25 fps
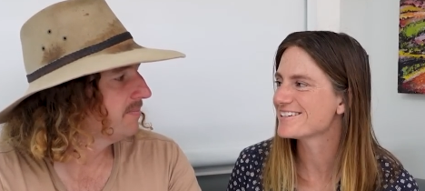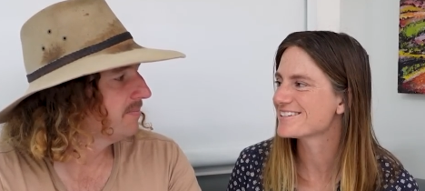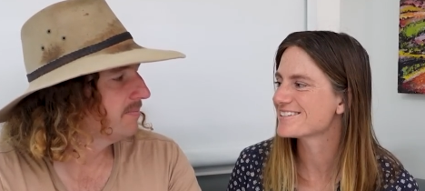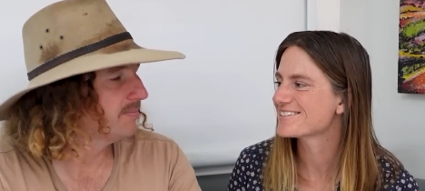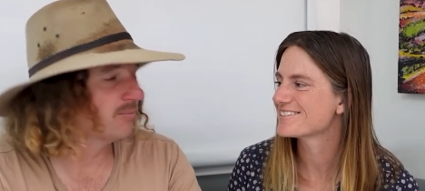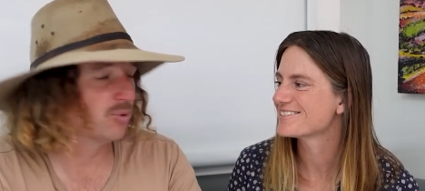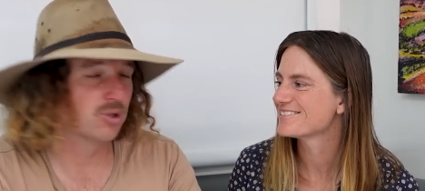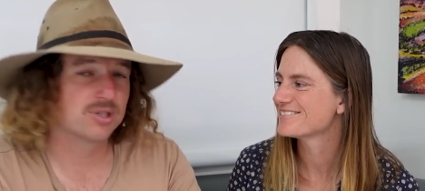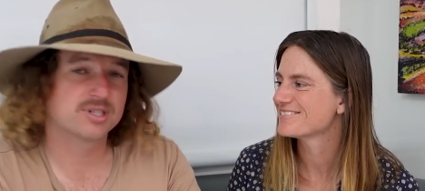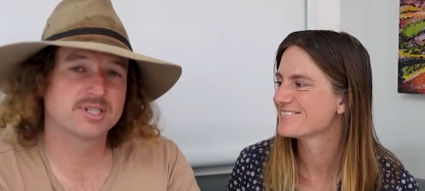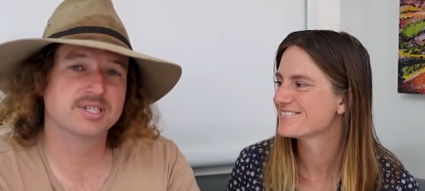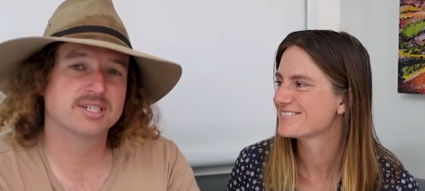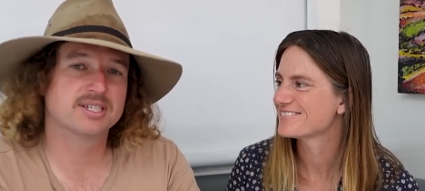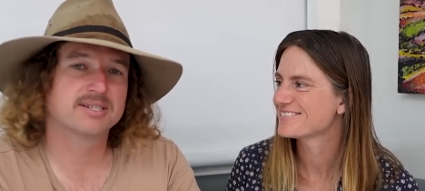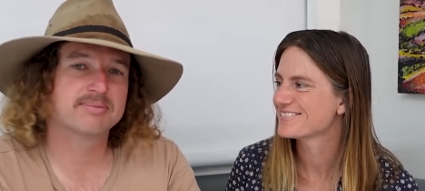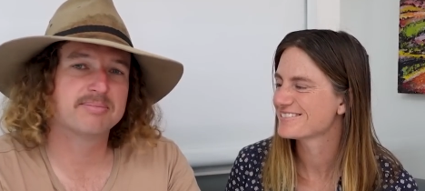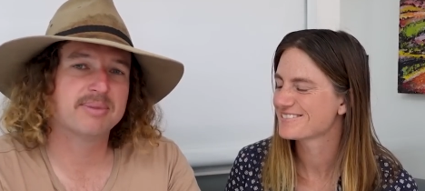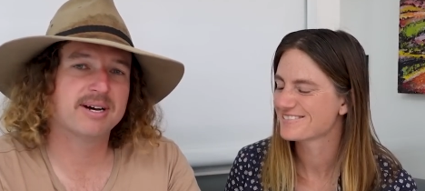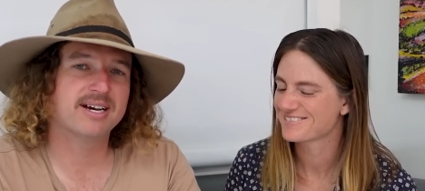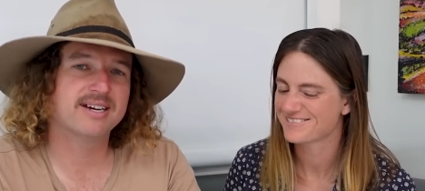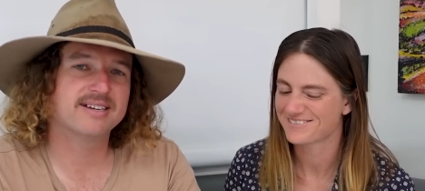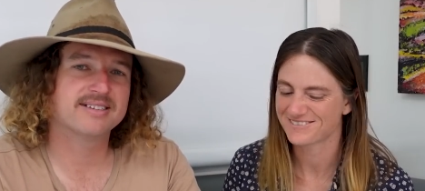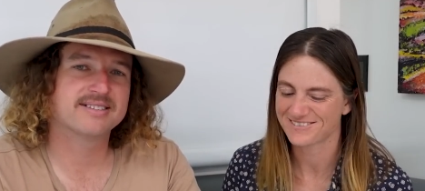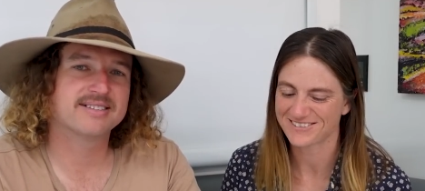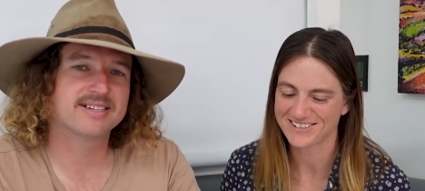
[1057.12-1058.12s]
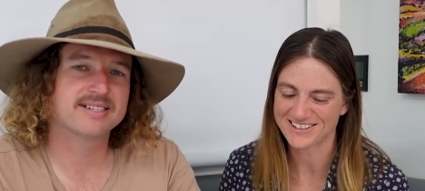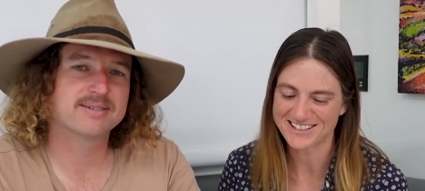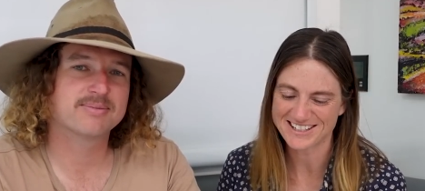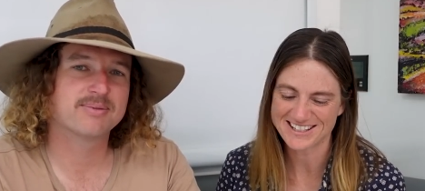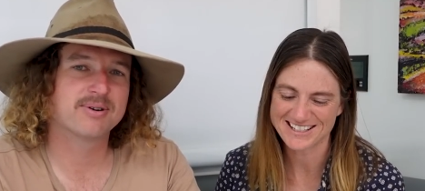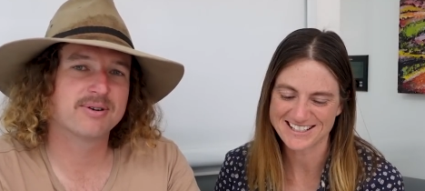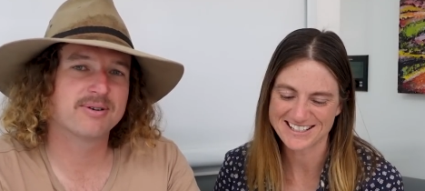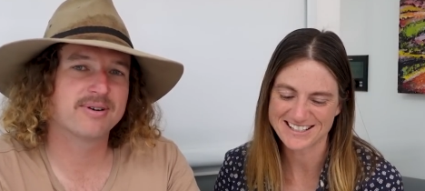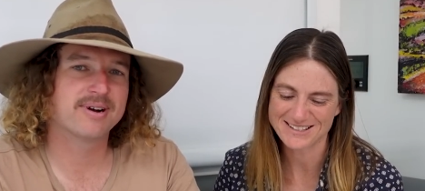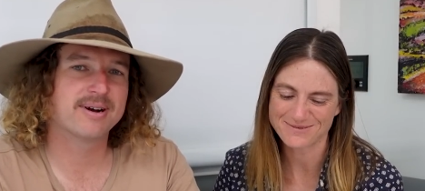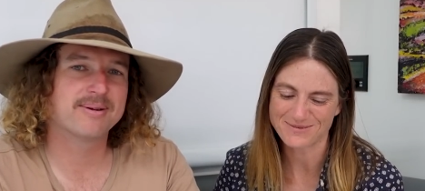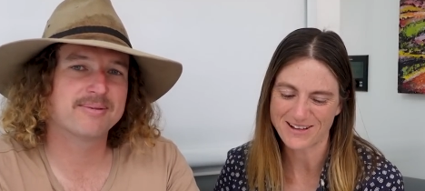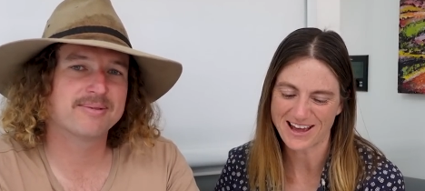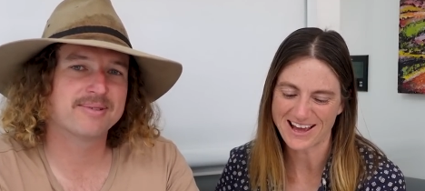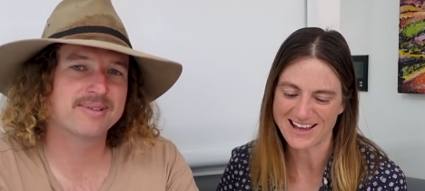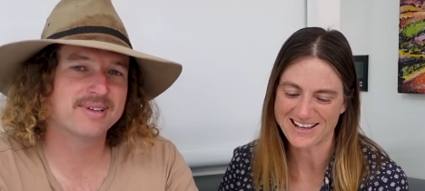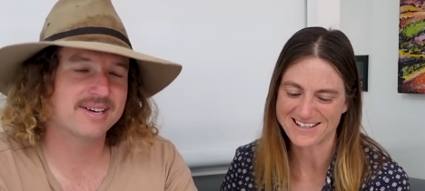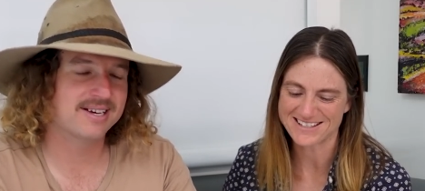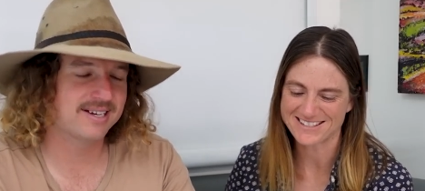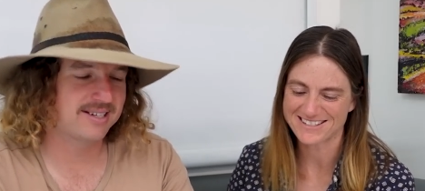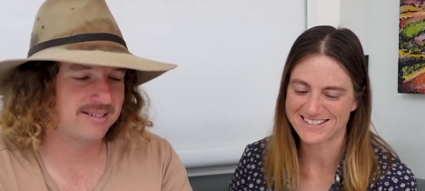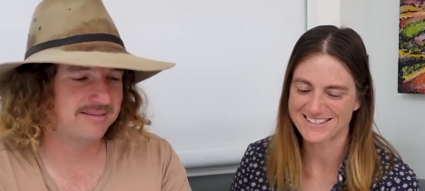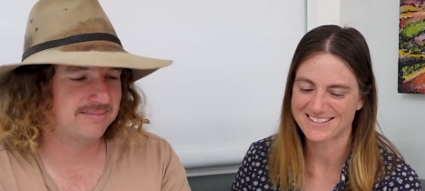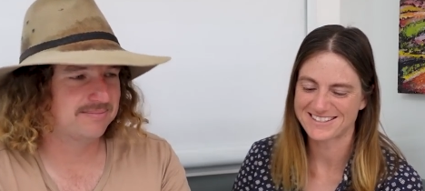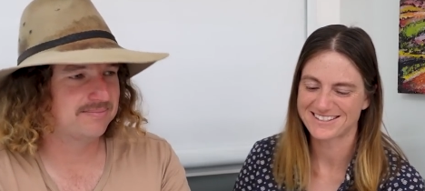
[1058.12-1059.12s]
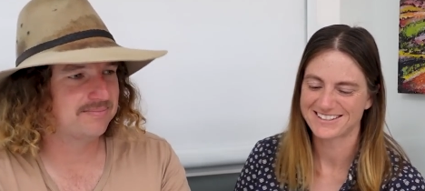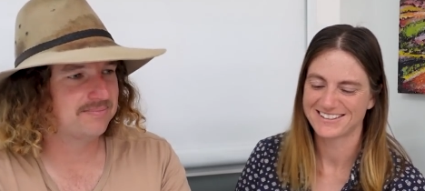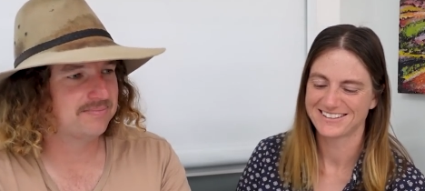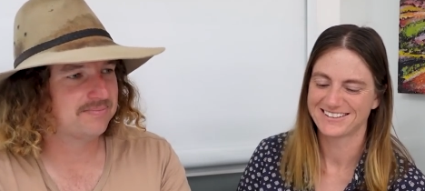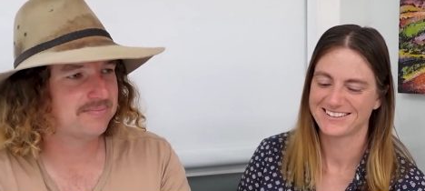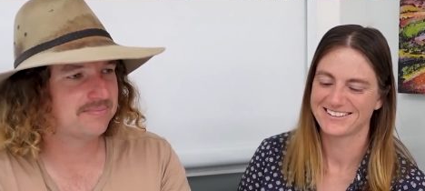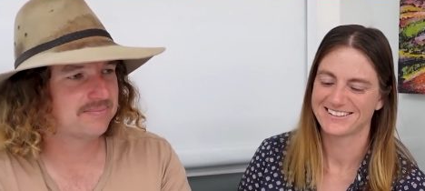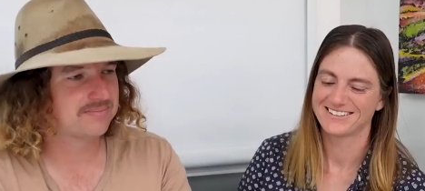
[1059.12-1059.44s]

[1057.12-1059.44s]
Speaker 1: space. Watch this space. Watch That's where we're at space. with that.